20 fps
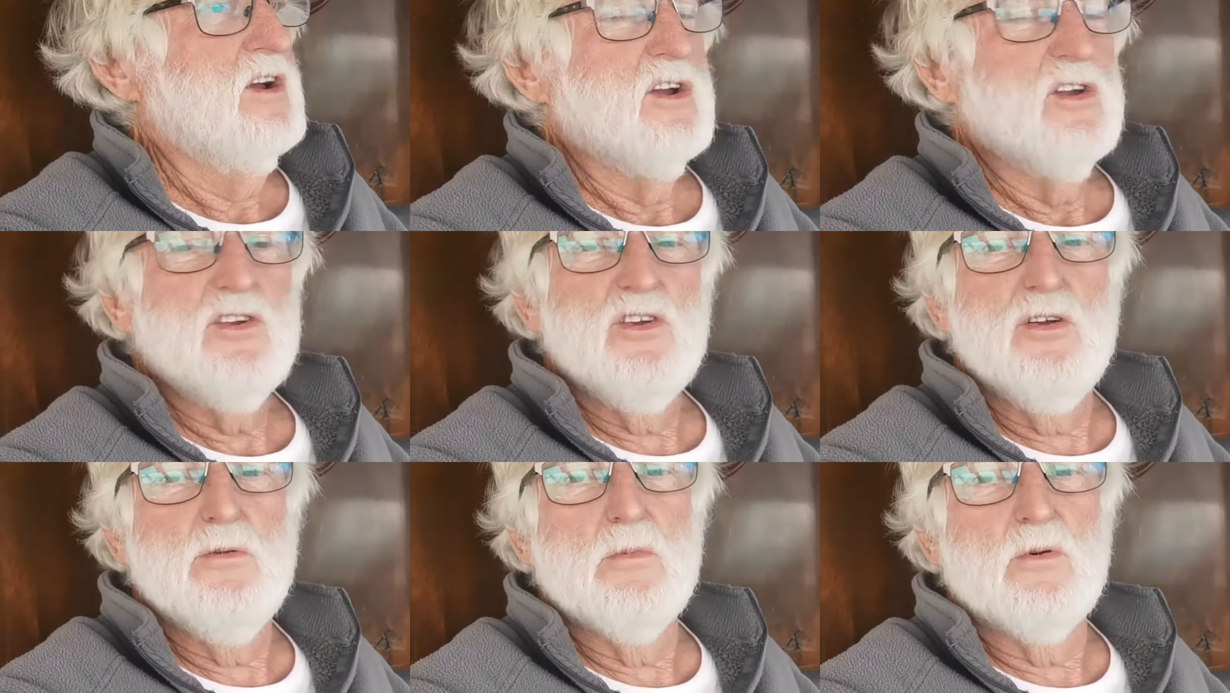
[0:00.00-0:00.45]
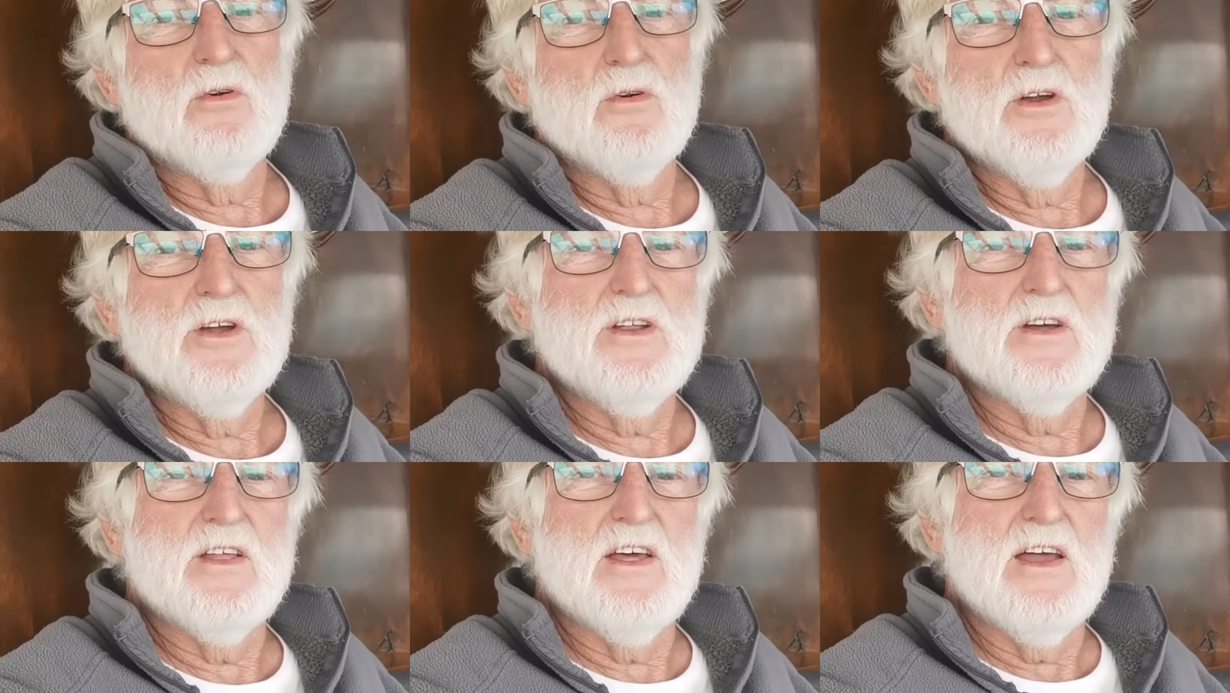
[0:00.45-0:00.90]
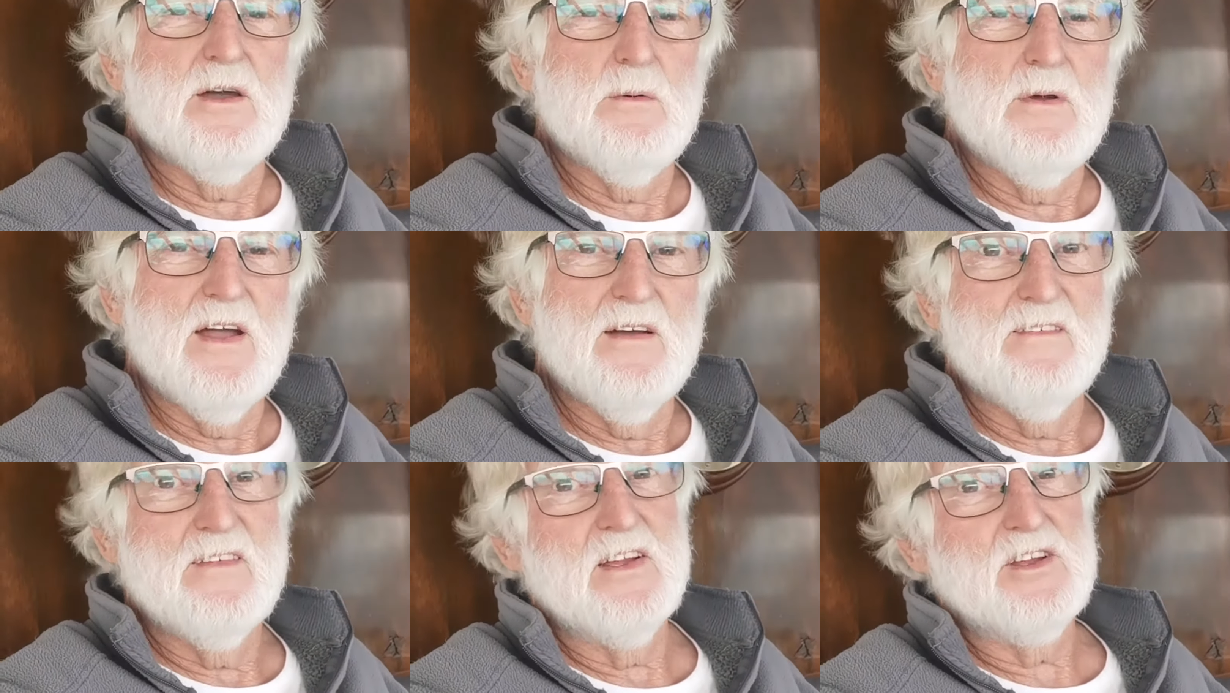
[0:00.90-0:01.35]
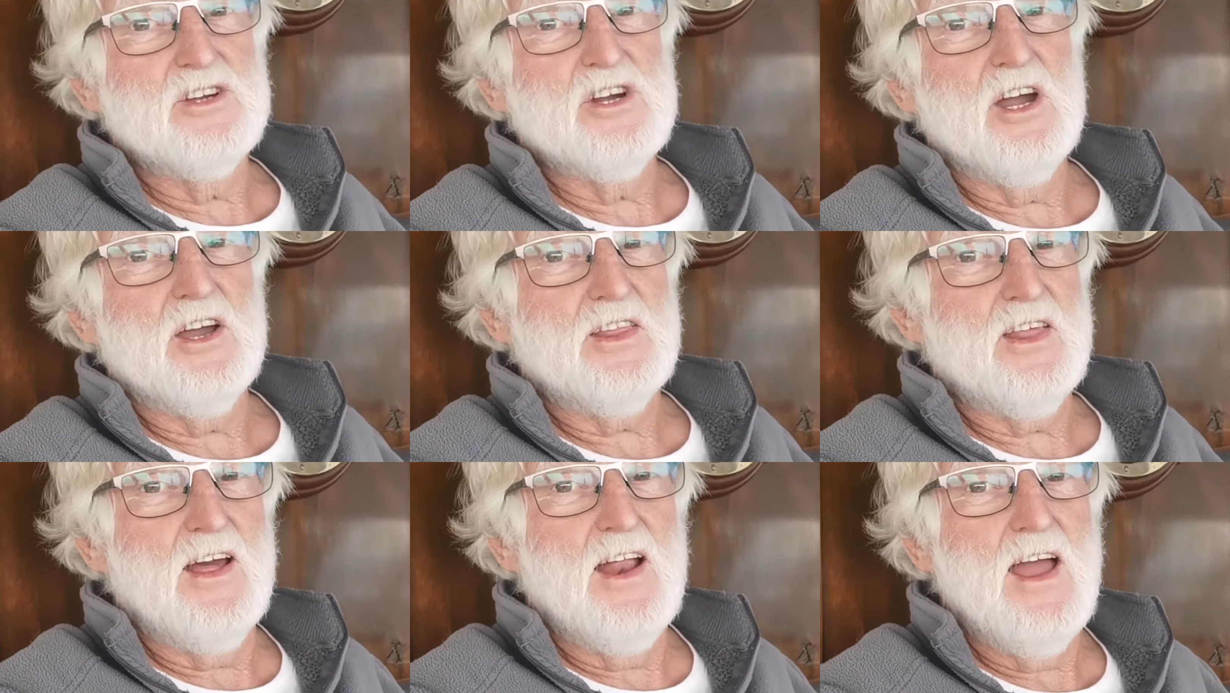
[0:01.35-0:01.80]
New marina there, we haven't
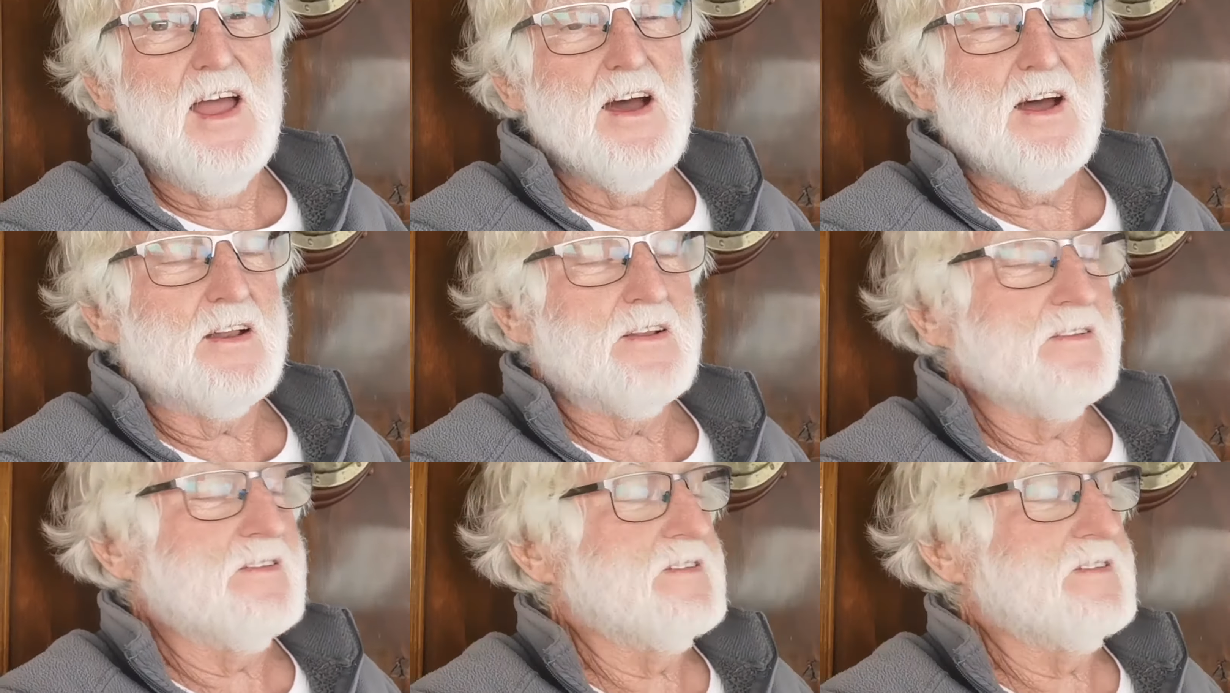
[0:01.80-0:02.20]
checked that out.